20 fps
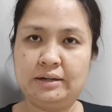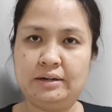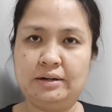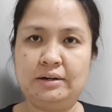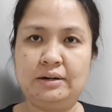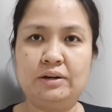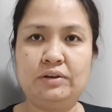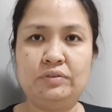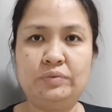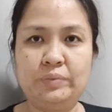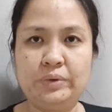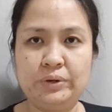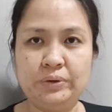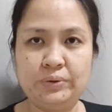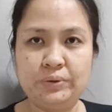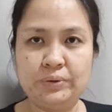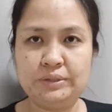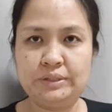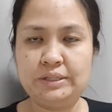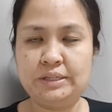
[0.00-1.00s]
of
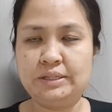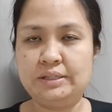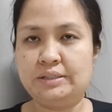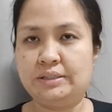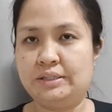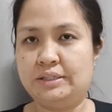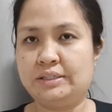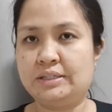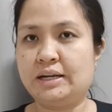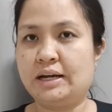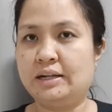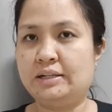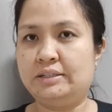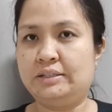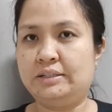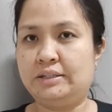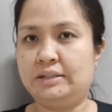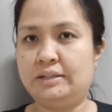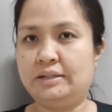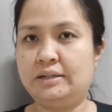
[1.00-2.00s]
melioidosis is
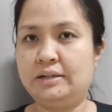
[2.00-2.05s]
culture.